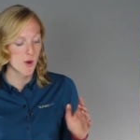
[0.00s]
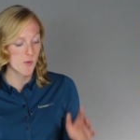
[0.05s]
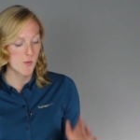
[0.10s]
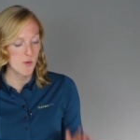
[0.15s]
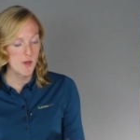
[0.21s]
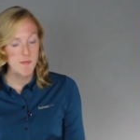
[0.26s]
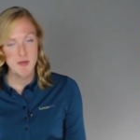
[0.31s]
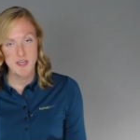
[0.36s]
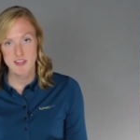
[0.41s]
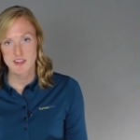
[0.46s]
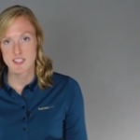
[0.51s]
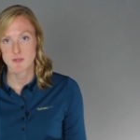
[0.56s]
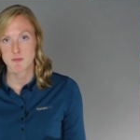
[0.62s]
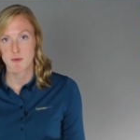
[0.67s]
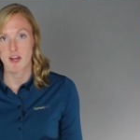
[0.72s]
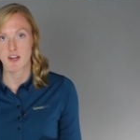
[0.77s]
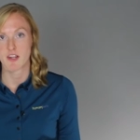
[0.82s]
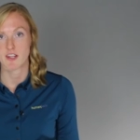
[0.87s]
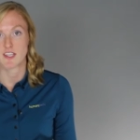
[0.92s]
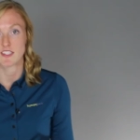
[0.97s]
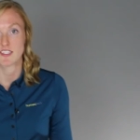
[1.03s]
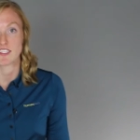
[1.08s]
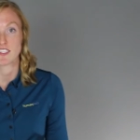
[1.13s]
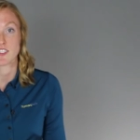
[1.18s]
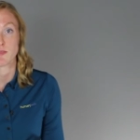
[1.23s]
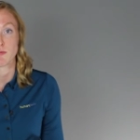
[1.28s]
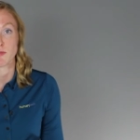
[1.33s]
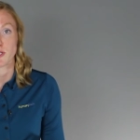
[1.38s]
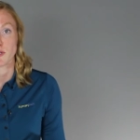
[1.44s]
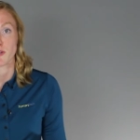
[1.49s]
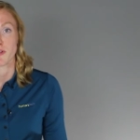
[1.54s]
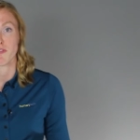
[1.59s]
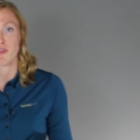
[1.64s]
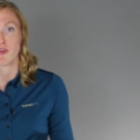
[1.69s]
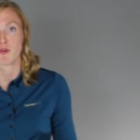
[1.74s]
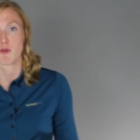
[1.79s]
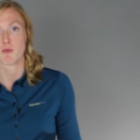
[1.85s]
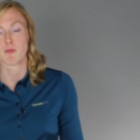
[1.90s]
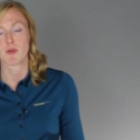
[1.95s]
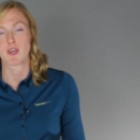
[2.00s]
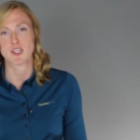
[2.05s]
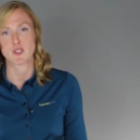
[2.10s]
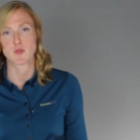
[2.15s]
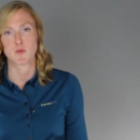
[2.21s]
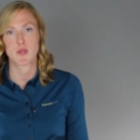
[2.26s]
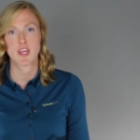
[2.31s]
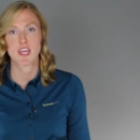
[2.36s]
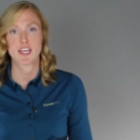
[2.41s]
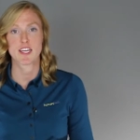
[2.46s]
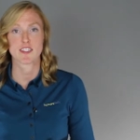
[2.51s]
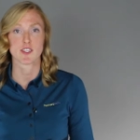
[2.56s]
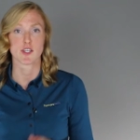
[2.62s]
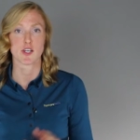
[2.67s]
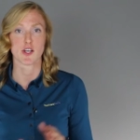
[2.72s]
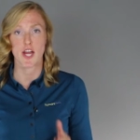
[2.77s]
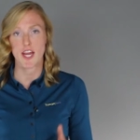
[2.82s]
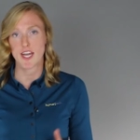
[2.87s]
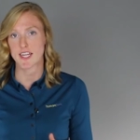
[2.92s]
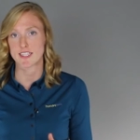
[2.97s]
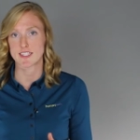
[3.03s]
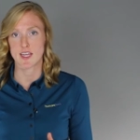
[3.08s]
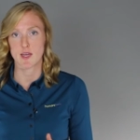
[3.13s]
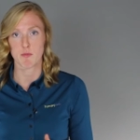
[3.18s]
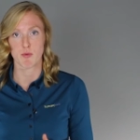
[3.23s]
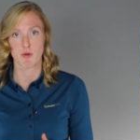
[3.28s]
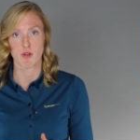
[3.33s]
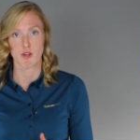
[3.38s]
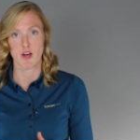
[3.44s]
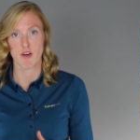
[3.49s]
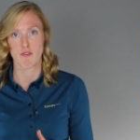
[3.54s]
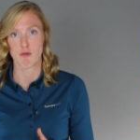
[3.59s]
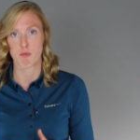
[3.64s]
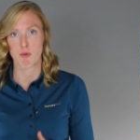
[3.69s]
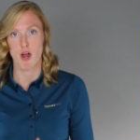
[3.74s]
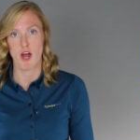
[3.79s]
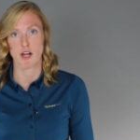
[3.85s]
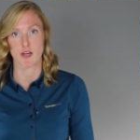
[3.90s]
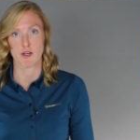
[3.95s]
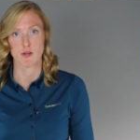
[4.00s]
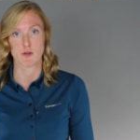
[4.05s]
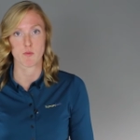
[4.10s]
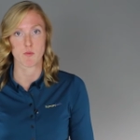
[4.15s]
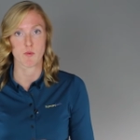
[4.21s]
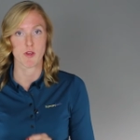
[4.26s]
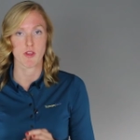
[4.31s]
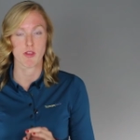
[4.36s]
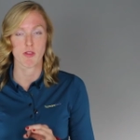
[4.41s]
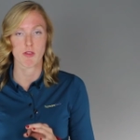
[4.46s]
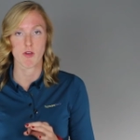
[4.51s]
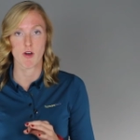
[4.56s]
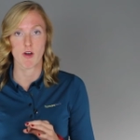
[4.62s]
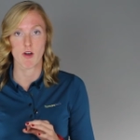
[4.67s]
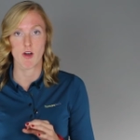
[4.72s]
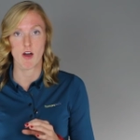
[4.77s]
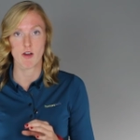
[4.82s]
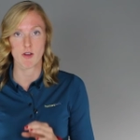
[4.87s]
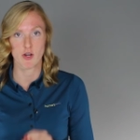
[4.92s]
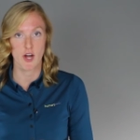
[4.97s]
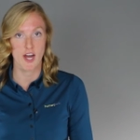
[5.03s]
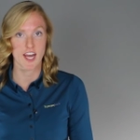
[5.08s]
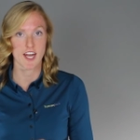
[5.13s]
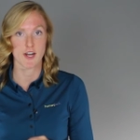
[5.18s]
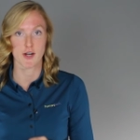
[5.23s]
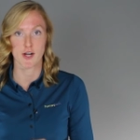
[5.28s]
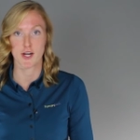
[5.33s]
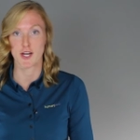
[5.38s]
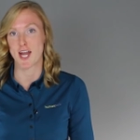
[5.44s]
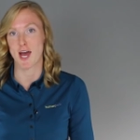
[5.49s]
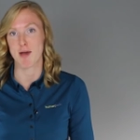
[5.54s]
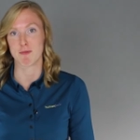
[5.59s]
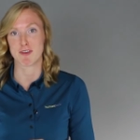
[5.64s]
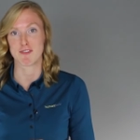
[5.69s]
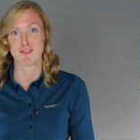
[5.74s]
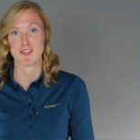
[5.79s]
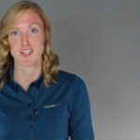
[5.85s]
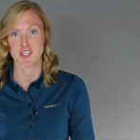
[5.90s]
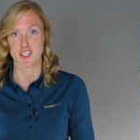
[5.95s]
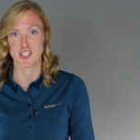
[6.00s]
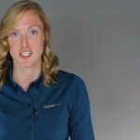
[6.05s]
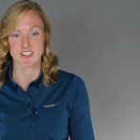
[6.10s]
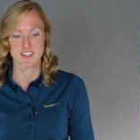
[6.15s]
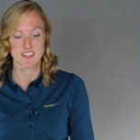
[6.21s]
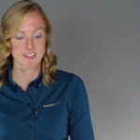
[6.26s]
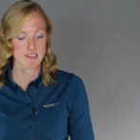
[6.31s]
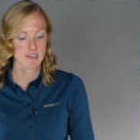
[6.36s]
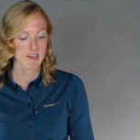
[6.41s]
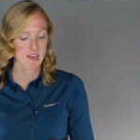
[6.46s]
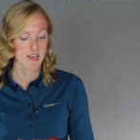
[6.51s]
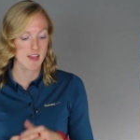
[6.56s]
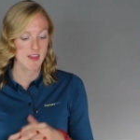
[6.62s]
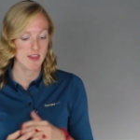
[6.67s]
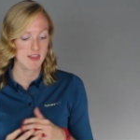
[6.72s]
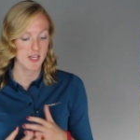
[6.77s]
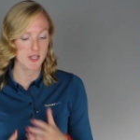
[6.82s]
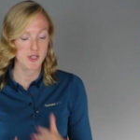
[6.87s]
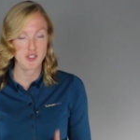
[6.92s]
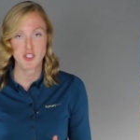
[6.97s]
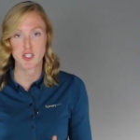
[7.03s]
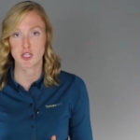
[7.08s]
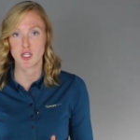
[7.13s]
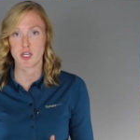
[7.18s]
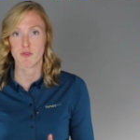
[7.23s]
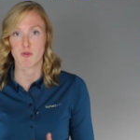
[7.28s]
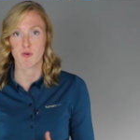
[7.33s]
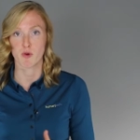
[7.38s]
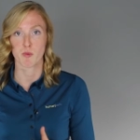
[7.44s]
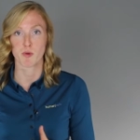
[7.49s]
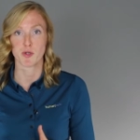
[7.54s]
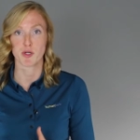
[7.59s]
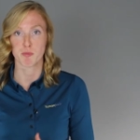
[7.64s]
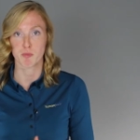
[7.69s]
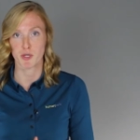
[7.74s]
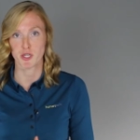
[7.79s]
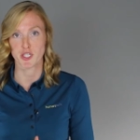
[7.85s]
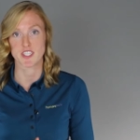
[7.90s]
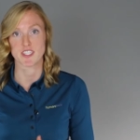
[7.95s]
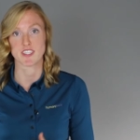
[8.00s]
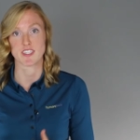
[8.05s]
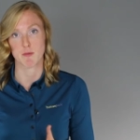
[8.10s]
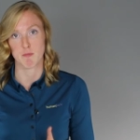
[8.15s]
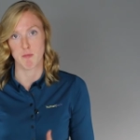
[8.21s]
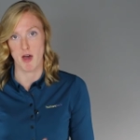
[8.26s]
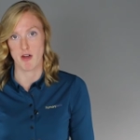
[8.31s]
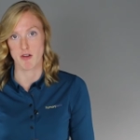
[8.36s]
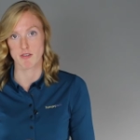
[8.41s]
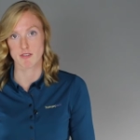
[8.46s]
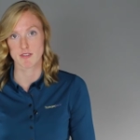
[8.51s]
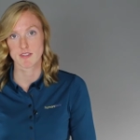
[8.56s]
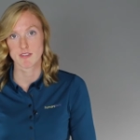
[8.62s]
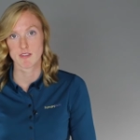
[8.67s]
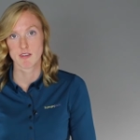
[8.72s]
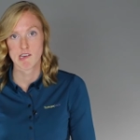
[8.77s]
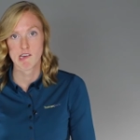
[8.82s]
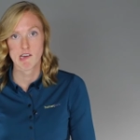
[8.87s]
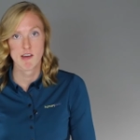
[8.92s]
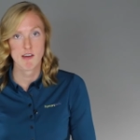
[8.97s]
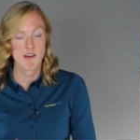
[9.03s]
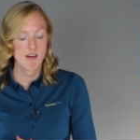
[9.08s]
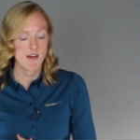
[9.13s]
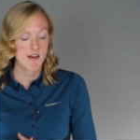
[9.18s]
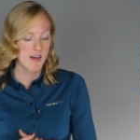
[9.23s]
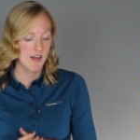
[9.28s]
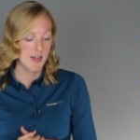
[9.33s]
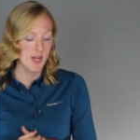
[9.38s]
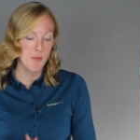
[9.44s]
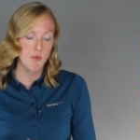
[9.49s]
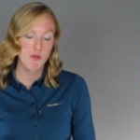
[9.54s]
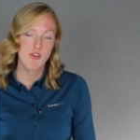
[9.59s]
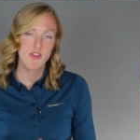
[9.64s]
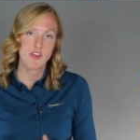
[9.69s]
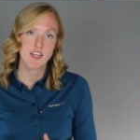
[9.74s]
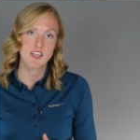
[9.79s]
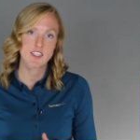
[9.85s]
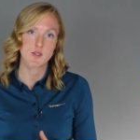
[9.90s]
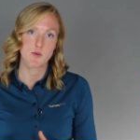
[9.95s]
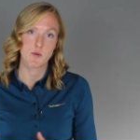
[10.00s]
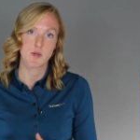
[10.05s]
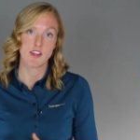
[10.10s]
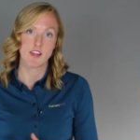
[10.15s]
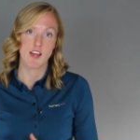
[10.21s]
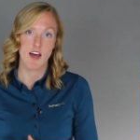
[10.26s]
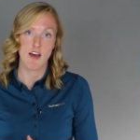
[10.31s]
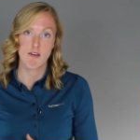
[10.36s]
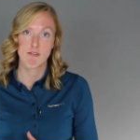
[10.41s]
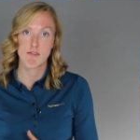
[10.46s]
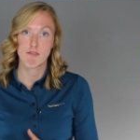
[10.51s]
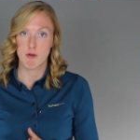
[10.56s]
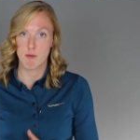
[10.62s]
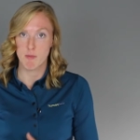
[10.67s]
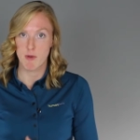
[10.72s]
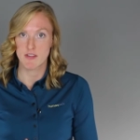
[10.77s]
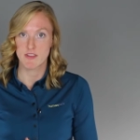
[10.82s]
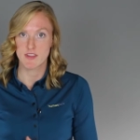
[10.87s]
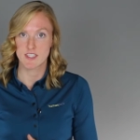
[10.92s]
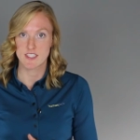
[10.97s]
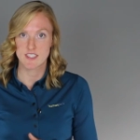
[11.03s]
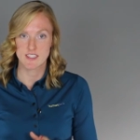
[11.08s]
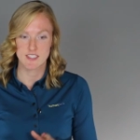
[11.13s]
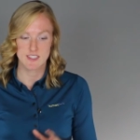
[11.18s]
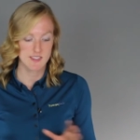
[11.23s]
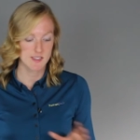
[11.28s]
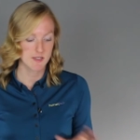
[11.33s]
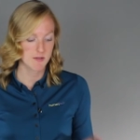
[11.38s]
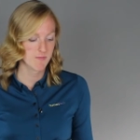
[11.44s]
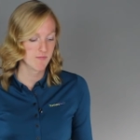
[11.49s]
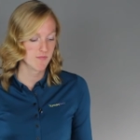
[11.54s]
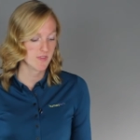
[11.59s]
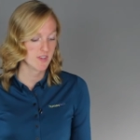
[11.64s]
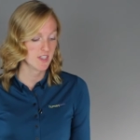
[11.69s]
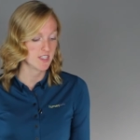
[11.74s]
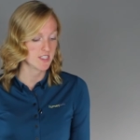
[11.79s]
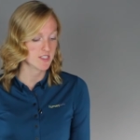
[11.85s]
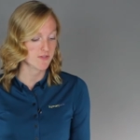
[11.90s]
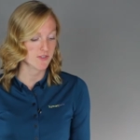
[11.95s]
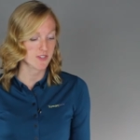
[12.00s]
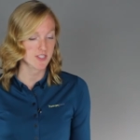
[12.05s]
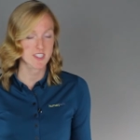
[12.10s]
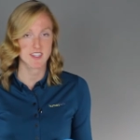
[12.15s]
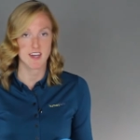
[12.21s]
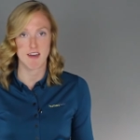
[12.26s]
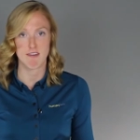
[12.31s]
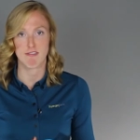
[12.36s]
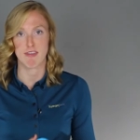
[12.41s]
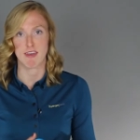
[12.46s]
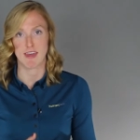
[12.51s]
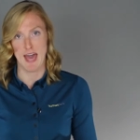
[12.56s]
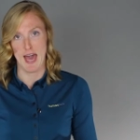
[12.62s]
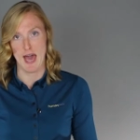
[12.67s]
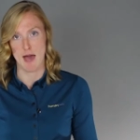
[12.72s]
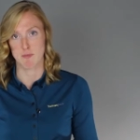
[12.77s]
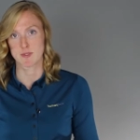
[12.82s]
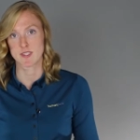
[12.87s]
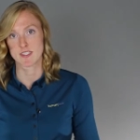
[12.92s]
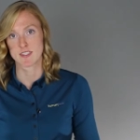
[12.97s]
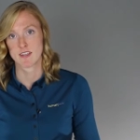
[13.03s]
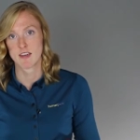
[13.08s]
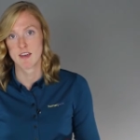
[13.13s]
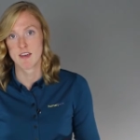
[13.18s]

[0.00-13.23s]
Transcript: We picked this bottling system to review because we think it's a great example of a product with great ergonomic features that you should look for when you're purchasing bottles. A couple of things that we love about this system is first off the caps.